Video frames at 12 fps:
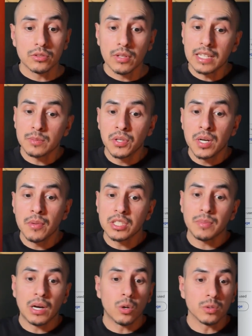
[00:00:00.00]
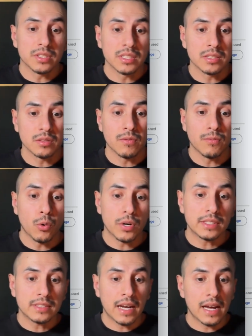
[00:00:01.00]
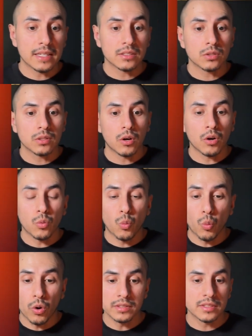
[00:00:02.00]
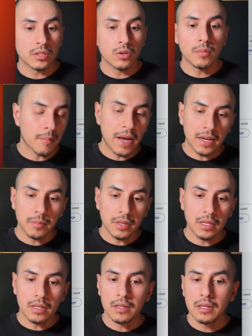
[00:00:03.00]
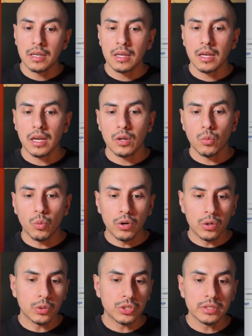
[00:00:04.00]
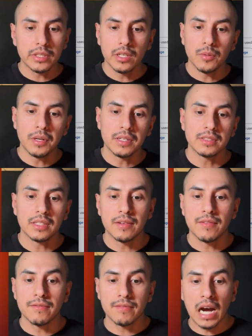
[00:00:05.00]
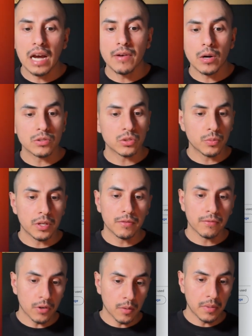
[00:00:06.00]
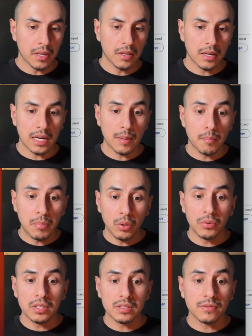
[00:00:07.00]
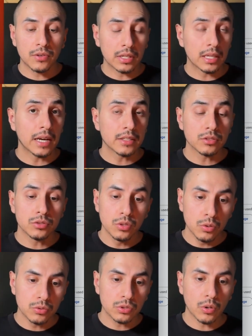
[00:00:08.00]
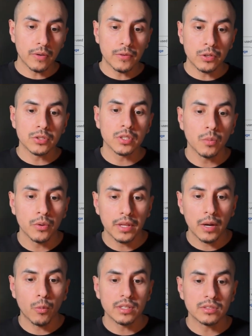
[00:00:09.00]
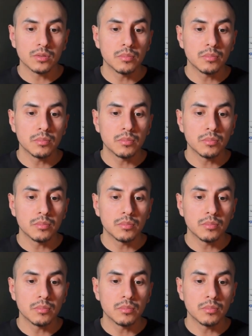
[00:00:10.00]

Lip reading: so that's pretty much my whole system. 40 tasks on one single Mac Mini and one Notion database and 5 hours a week from me. And I build this for clients too. So if you're someone that wants to